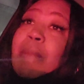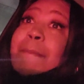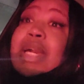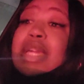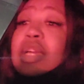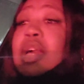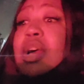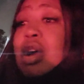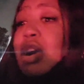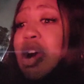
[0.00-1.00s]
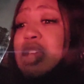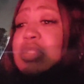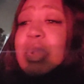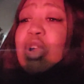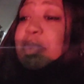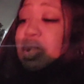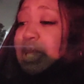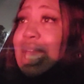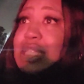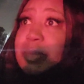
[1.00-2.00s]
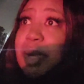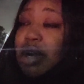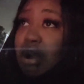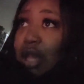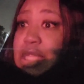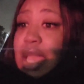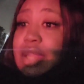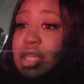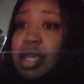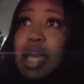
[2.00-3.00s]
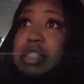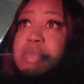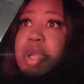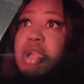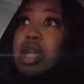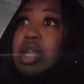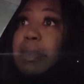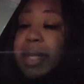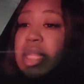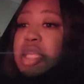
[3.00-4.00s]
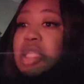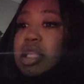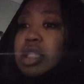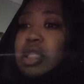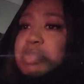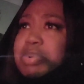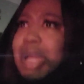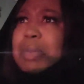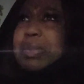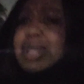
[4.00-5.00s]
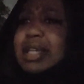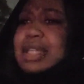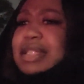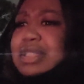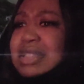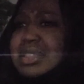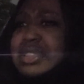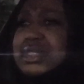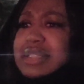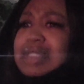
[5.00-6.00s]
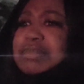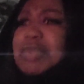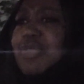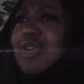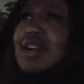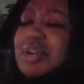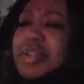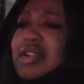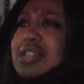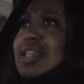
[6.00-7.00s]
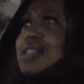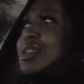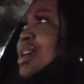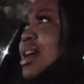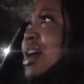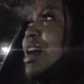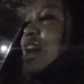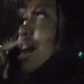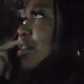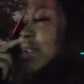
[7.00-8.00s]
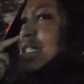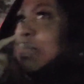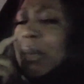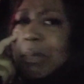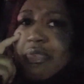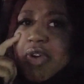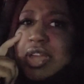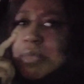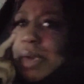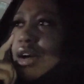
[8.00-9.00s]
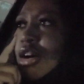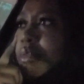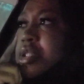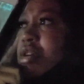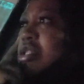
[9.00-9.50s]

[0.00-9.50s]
But also, I'm not gonna put no gas in my car because I need gas in my car. In a minute, probably before. Oh, it already says it. I'm about to say, probably before I get back home, it's gonna